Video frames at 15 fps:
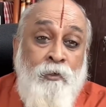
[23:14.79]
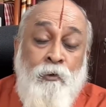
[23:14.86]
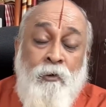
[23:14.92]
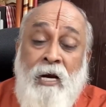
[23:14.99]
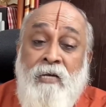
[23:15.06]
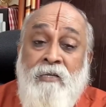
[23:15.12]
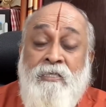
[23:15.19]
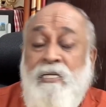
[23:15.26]

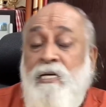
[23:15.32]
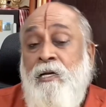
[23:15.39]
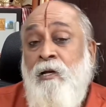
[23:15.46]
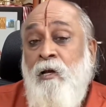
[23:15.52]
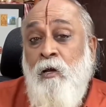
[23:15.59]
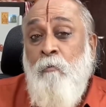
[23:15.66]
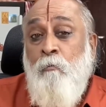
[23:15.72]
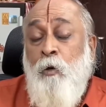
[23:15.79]
You can't
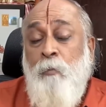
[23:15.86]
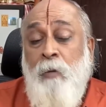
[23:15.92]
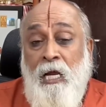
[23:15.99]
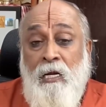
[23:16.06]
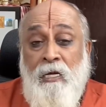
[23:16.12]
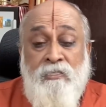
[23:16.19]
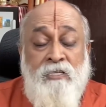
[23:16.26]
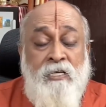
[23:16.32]
say
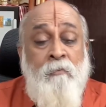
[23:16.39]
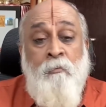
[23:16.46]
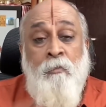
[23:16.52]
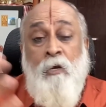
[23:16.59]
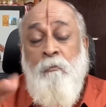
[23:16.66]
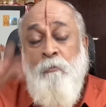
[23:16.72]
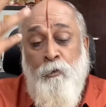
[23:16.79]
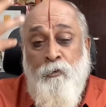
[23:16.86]
mobile has
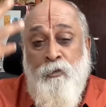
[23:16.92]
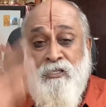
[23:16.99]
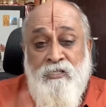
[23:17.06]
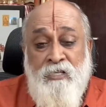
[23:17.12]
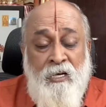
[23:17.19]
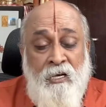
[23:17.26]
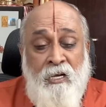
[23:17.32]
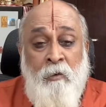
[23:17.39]
come,
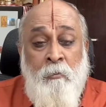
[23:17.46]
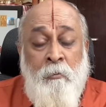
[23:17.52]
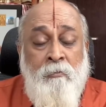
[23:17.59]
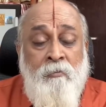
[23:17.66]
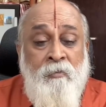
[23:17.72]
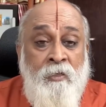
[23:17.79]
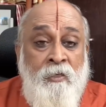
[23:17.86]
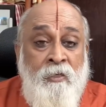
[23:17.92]
computers have
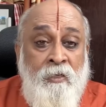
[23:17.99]
come.